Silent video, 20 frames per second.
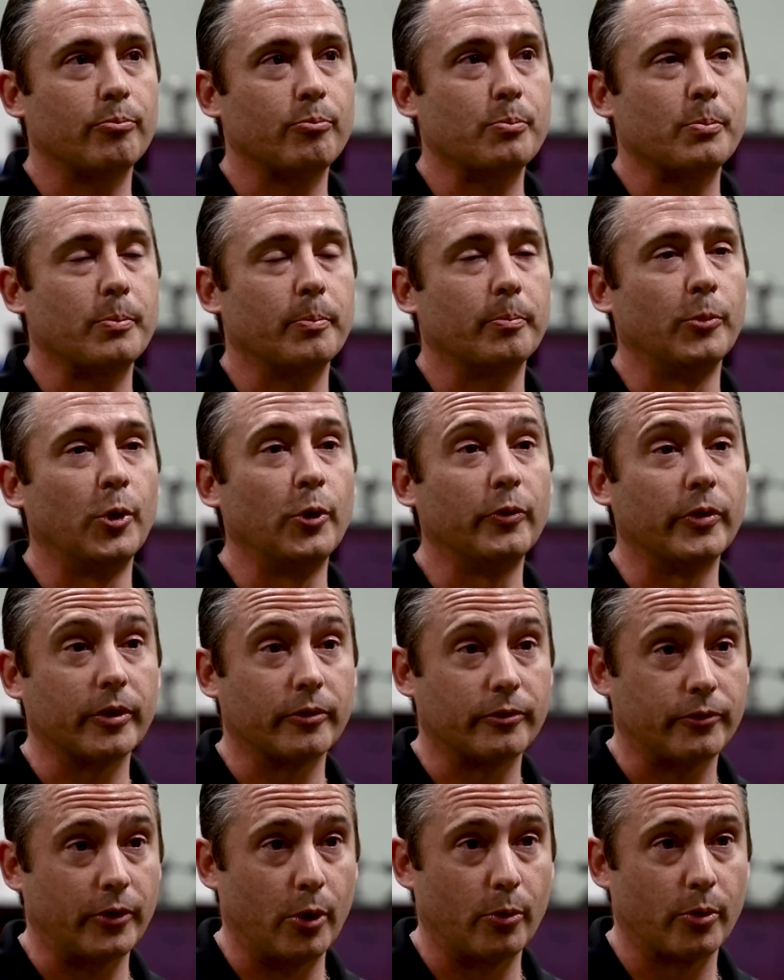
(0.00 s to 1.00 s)
Moving
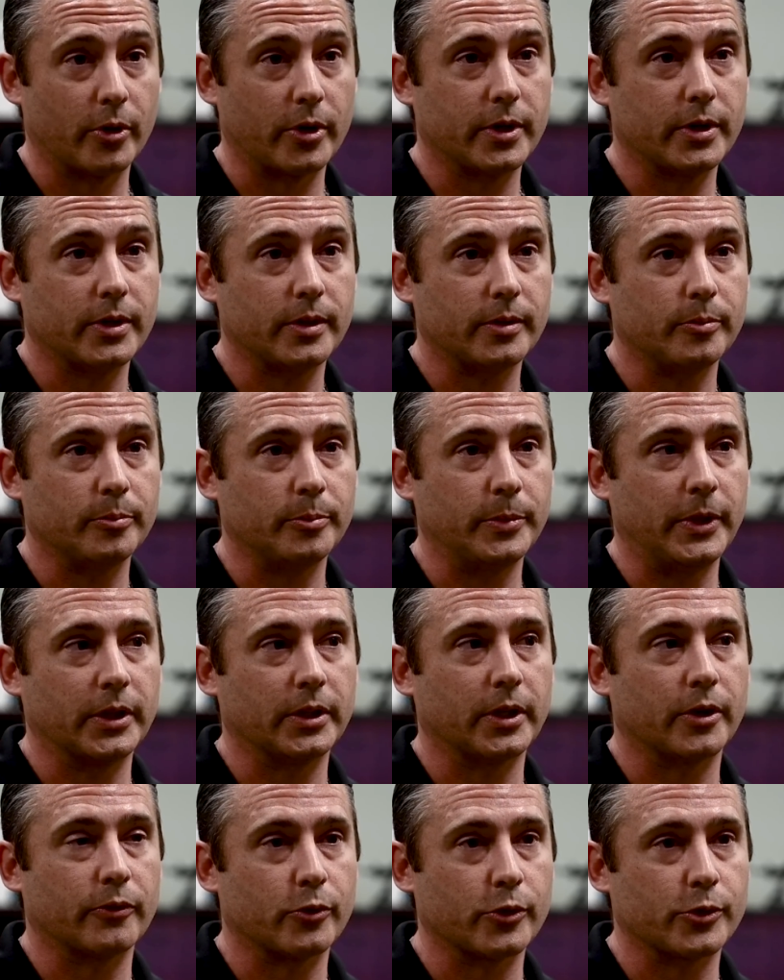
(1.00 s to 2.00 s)
forward, Beale
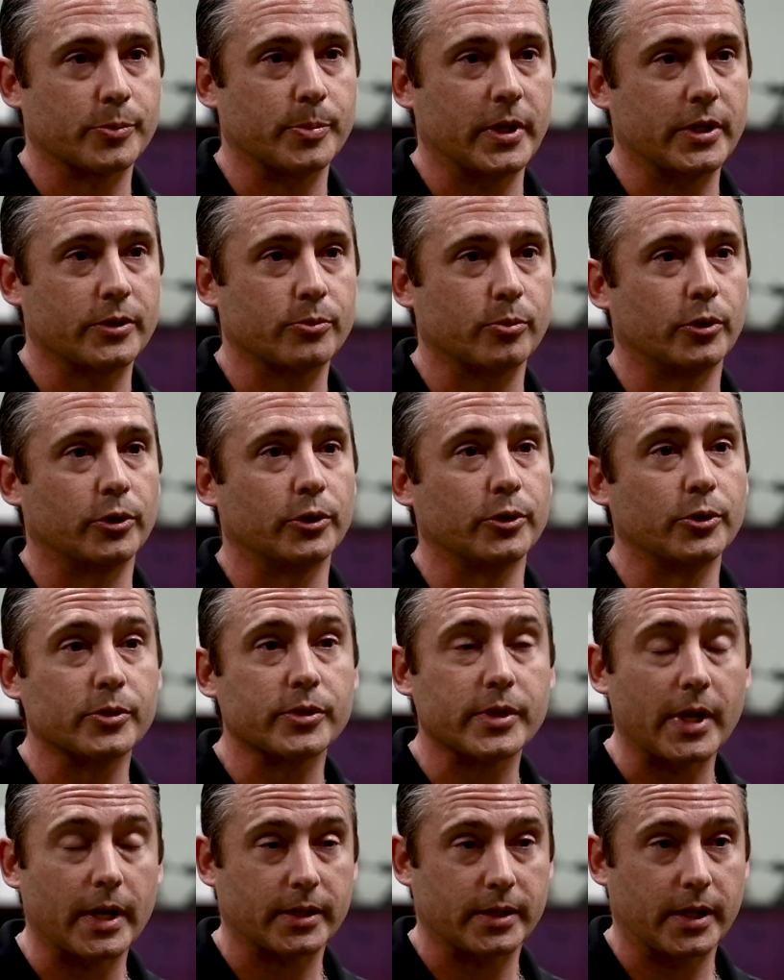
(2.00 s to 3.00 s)
Air Force Base will lose
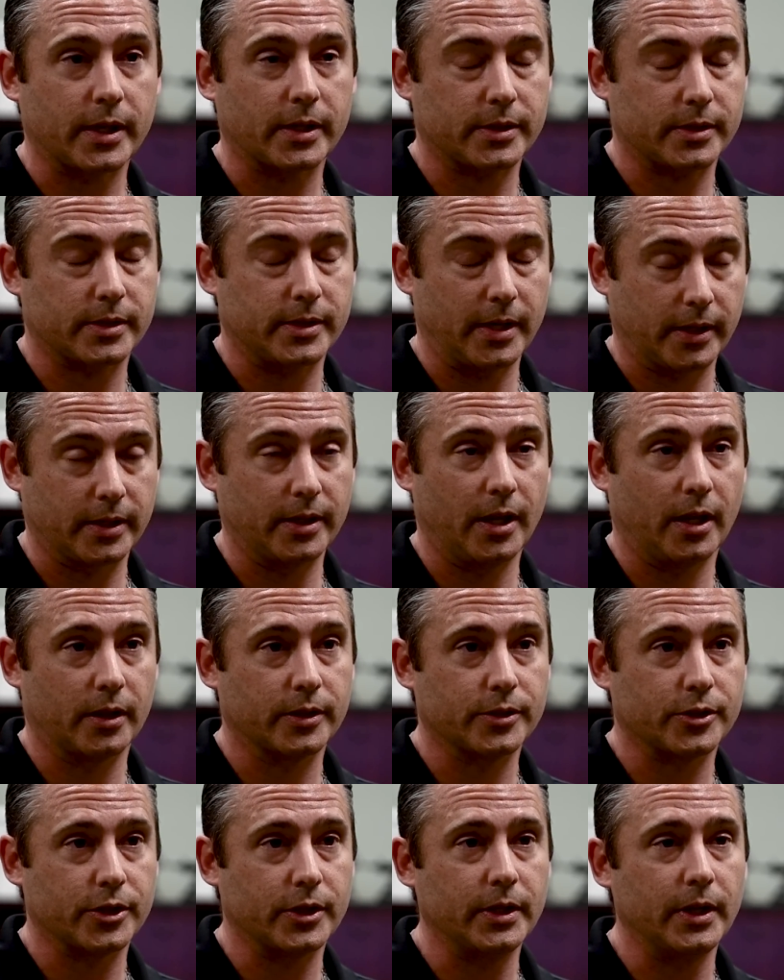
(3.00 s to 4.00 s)
that
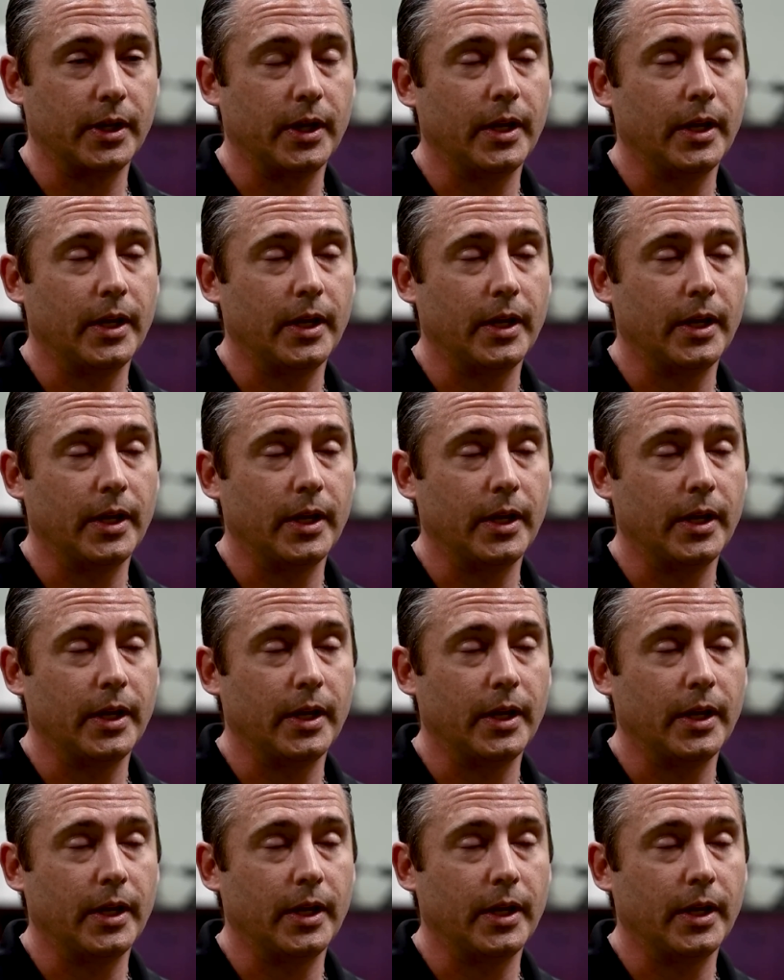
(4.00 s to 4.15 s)
technology,